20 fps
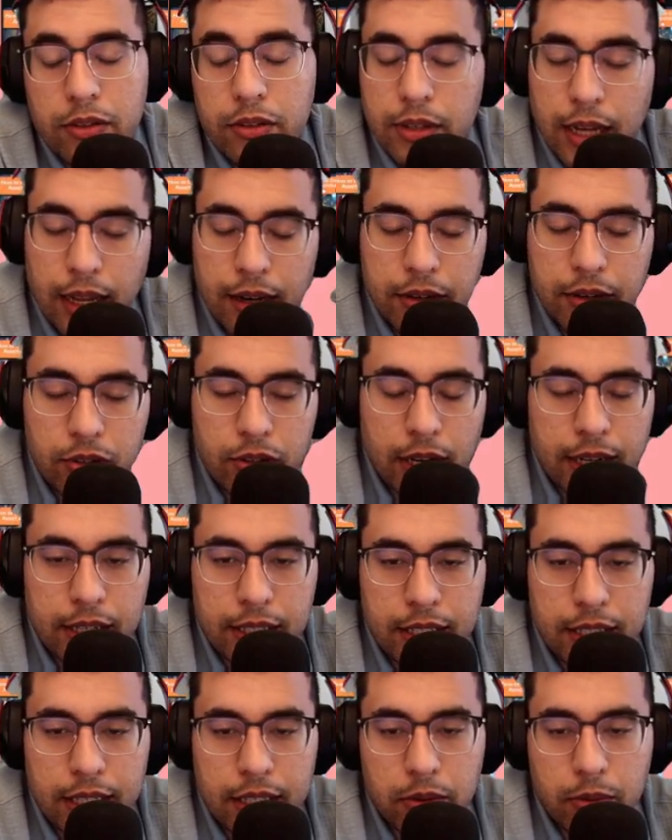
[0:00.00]
kind of strike
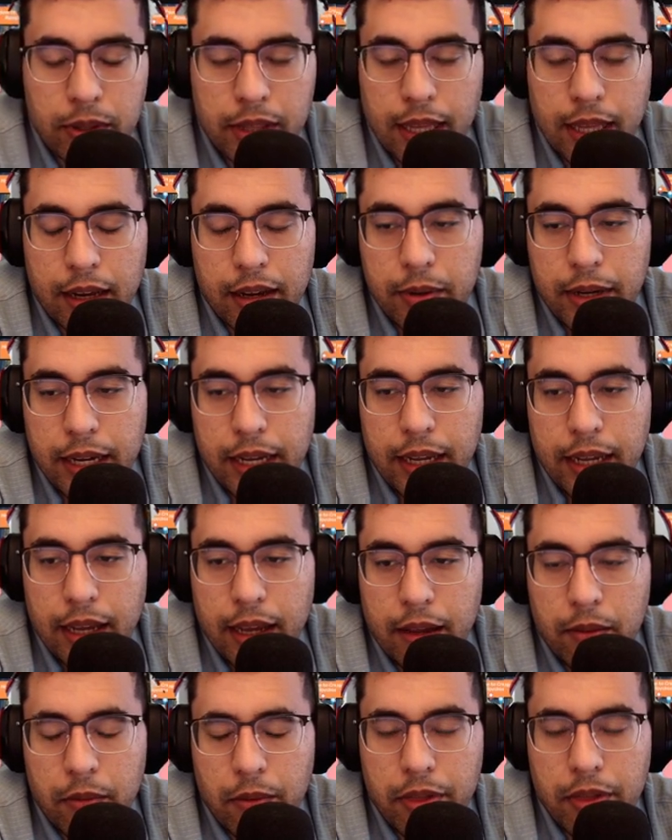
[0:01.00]
a deal with equity
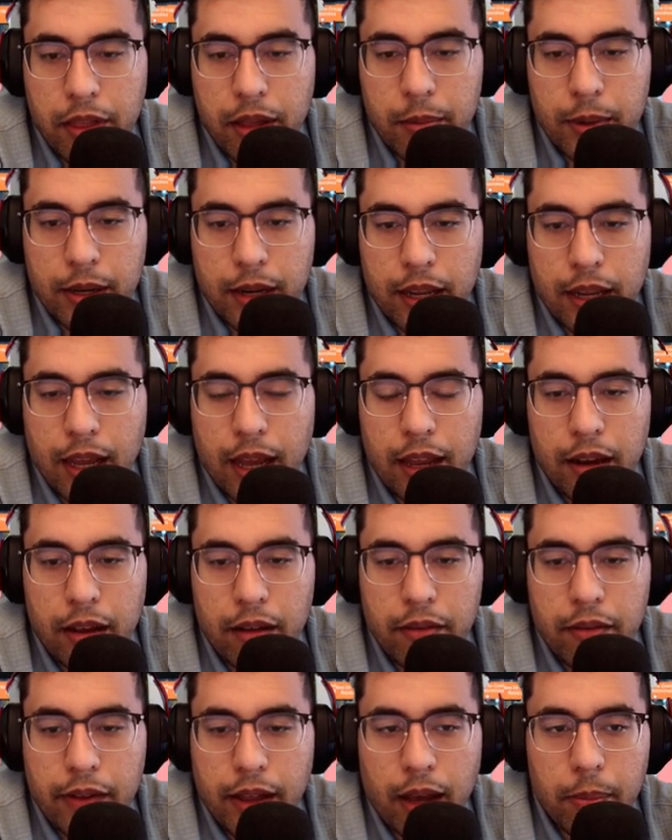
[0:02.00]
and with them, and kind
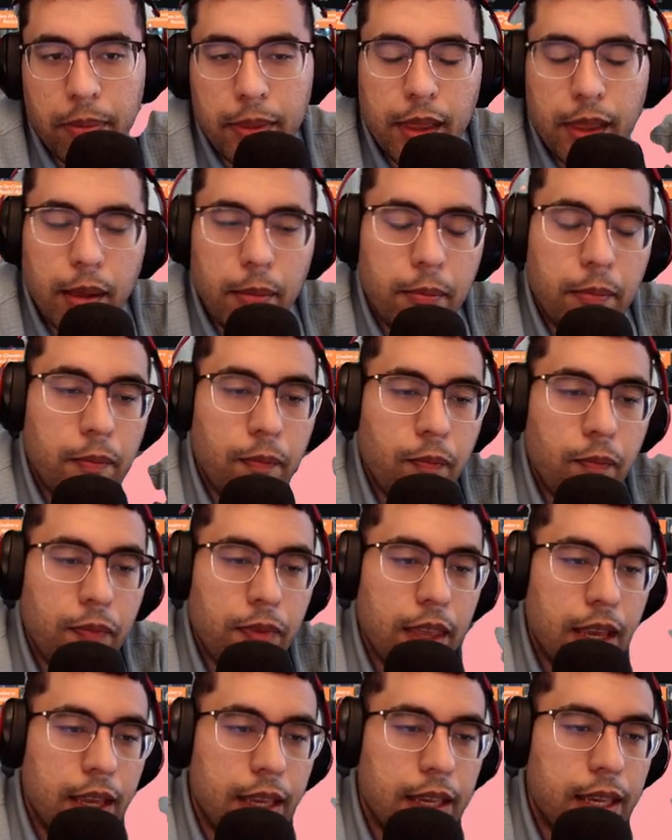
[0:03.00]
of help them
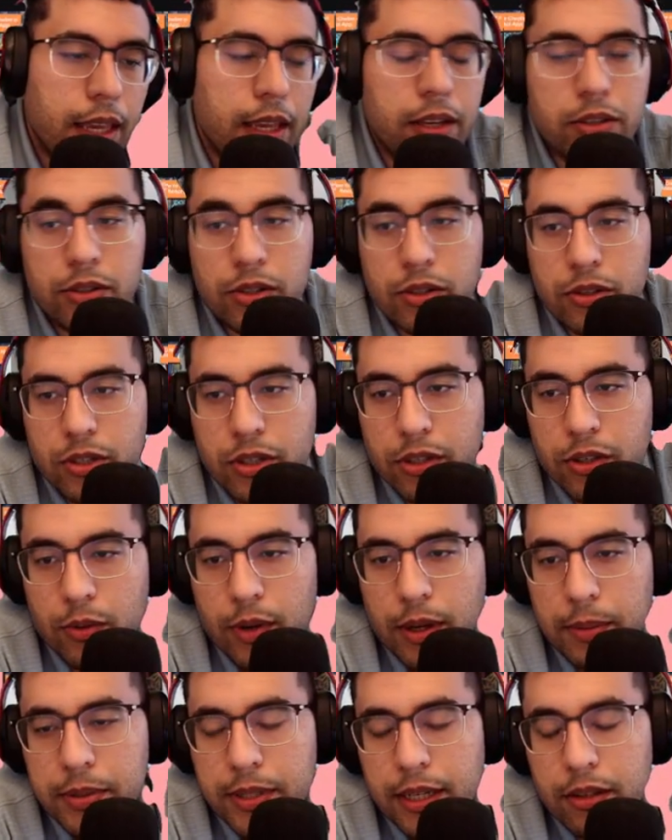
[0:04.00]
get users to their
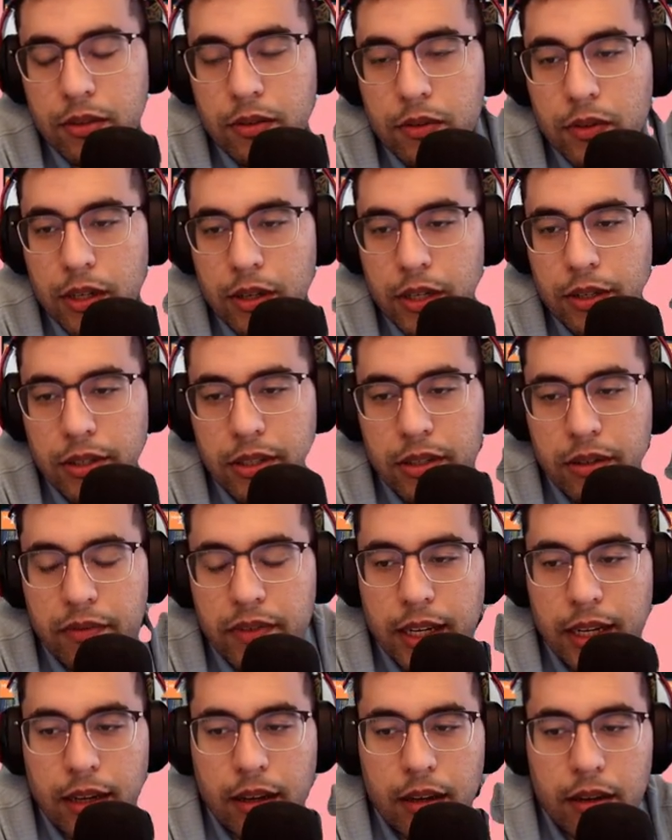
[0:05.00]
website through their YouTube
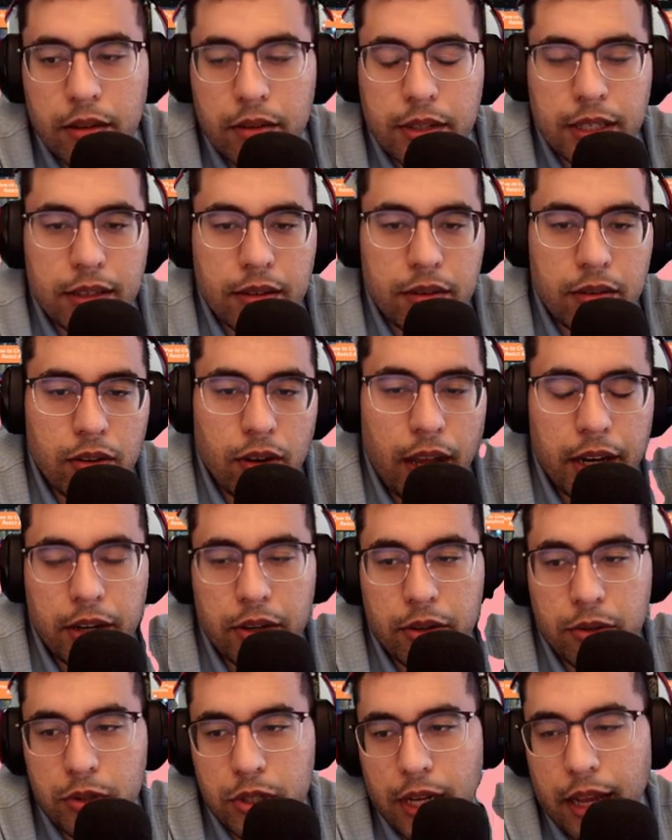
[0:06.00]
videos and create a
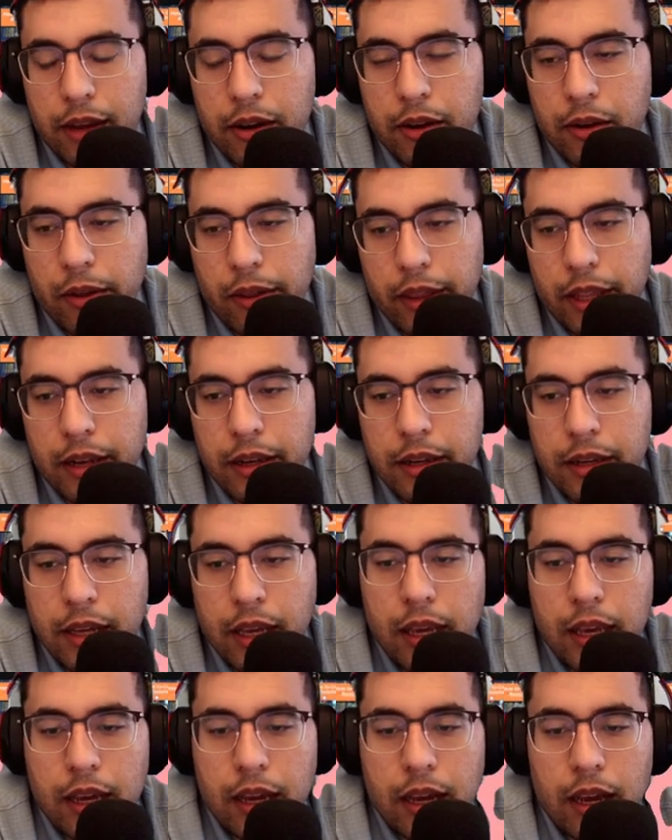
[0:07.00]
new channel, and
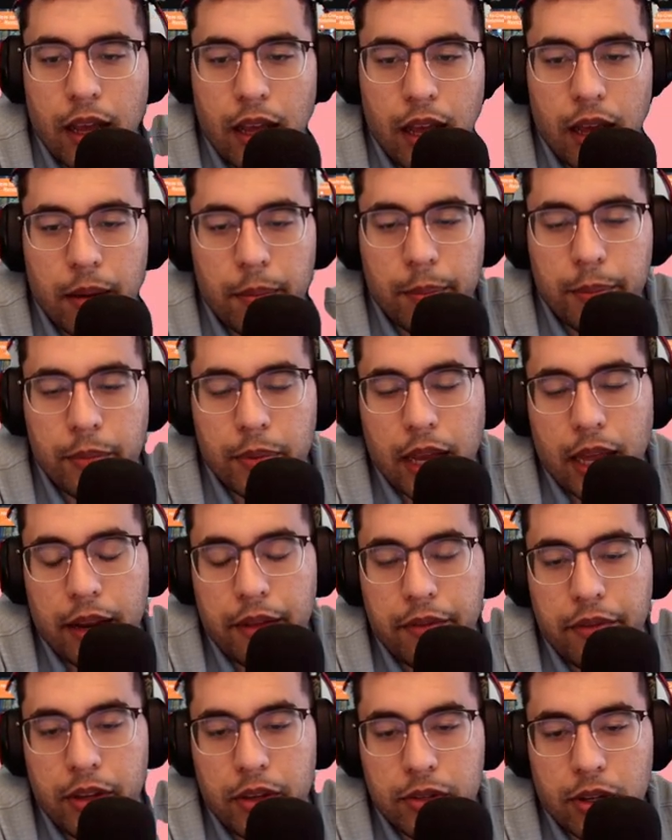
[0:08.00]
kind
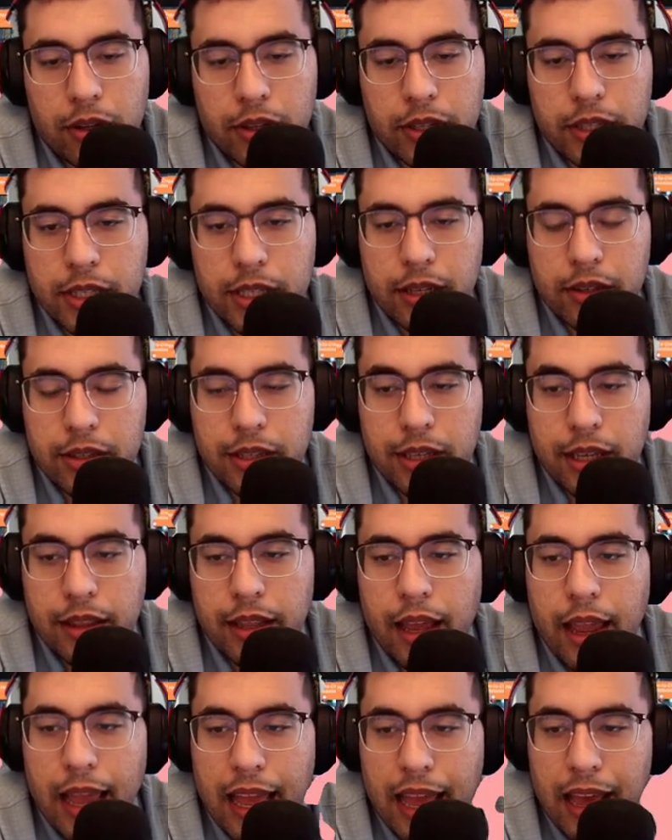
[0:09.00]
of use all the skills that
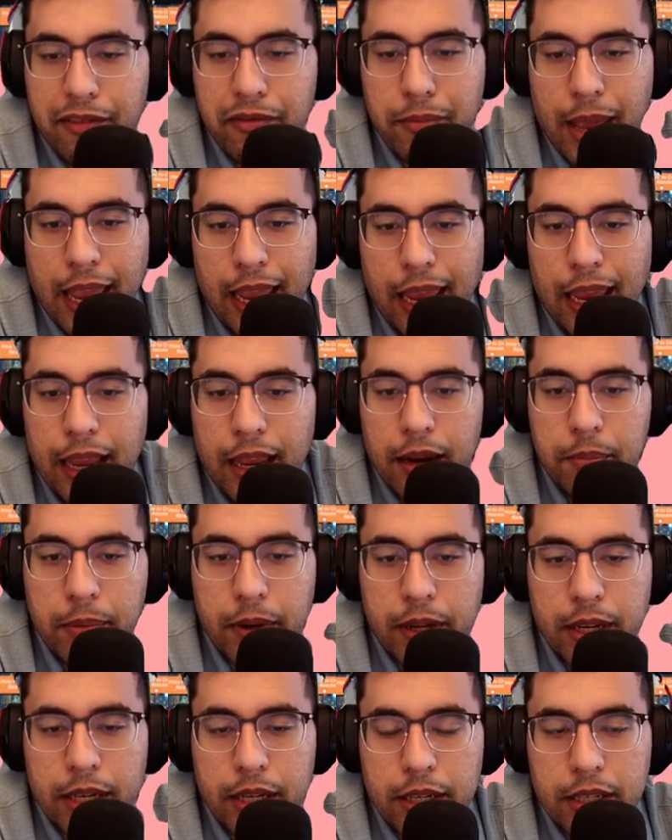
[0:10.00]
they have made.
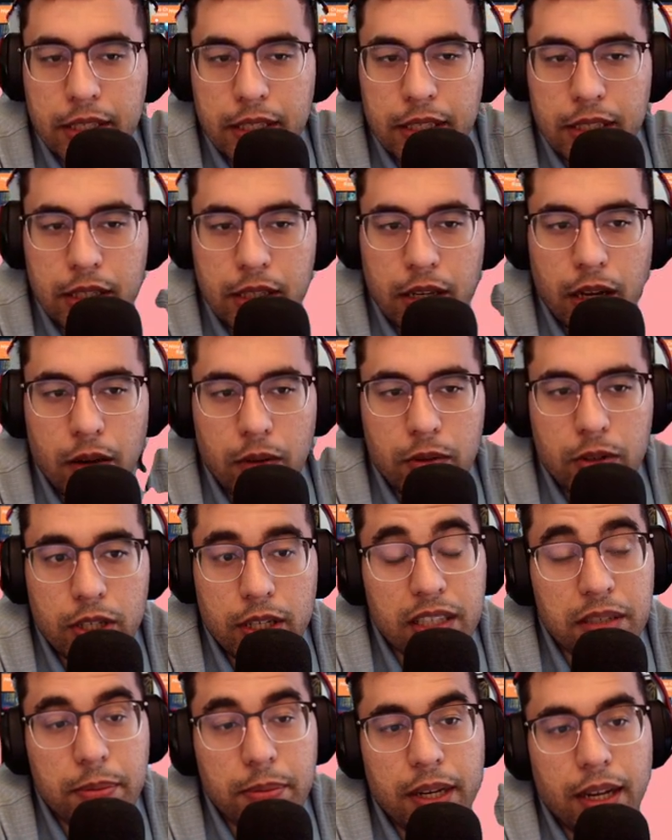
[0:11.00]
Because,
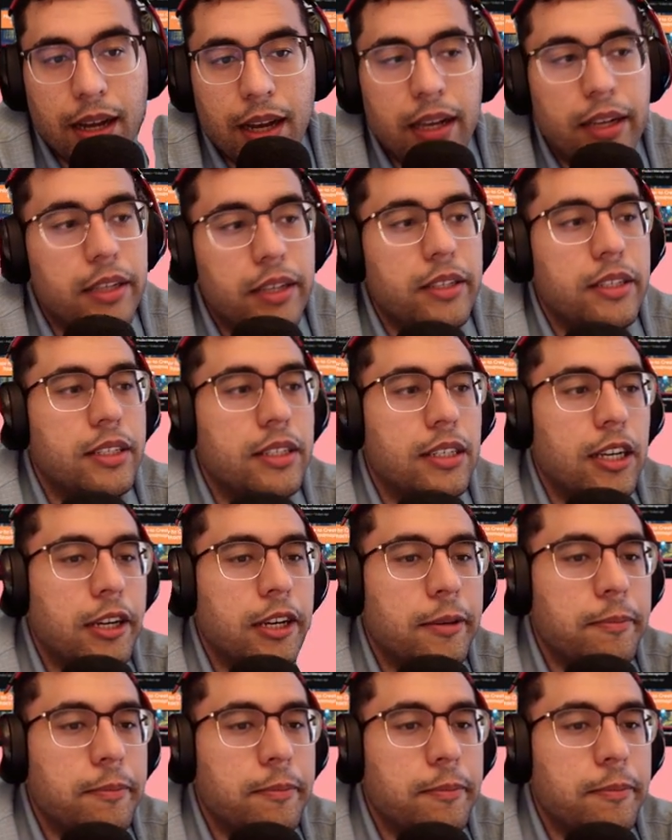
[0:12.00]
just because